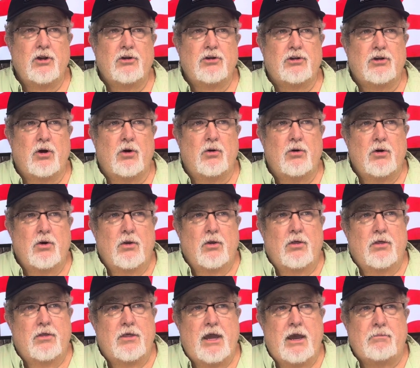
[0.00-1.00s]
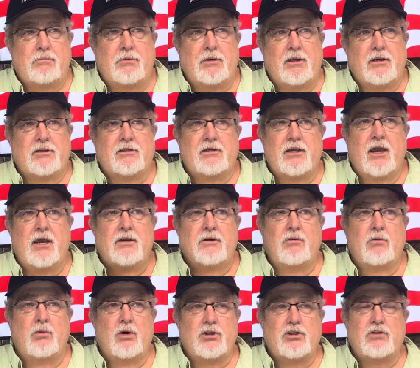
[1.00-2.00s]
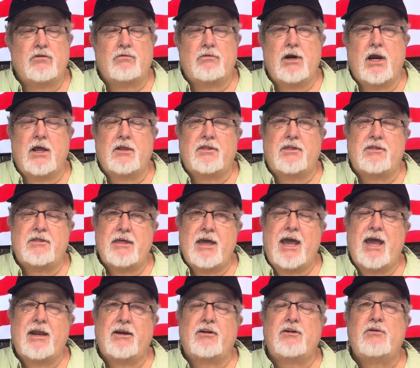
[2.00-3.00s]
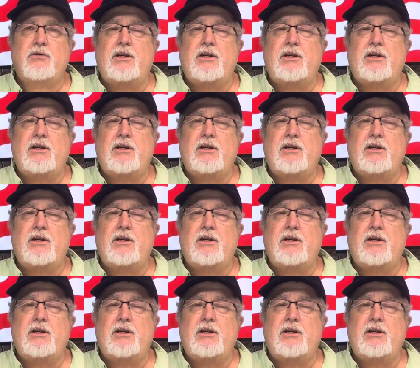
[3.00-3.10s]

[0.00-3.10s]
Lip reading: So that being said, once you've got that,